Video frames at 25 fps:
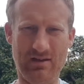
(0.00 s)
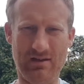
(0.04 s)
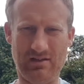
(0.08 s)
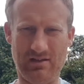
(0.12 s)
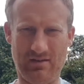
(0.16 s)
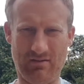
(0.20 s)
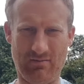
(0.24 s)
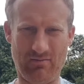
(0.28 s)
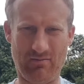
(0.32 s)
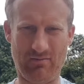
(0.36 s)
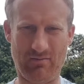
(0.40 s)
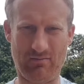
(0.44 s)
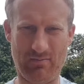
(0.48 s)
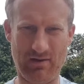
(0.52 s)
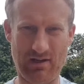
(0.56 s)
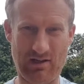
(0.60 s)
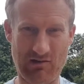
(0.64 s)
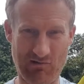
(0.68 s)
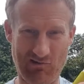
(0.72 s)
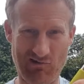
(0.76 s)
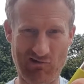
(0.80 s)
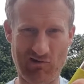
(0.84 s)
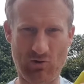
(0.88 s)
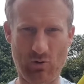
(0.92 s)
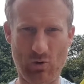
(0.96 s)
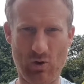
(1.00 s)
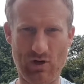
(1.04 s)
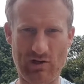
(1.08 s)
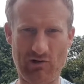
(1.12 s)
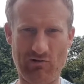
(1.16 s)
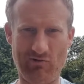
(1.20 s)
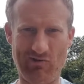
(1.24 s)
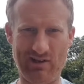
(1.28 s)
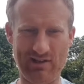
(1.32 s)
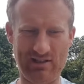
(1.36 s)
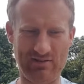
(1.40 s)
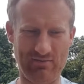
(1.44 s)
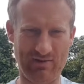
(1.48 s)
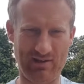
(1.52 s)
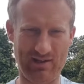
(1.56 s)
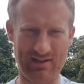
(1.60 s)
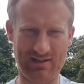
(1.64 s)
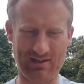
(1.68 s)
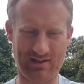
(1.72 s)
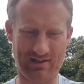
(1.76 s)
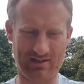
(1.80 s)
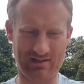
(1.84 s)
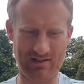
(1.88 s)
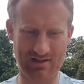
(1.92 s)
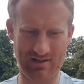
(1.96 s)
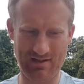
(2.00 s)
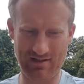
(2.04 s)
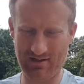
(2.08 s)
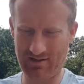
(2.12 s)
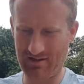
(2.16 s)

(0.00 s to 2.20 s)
So be quite creative with these things.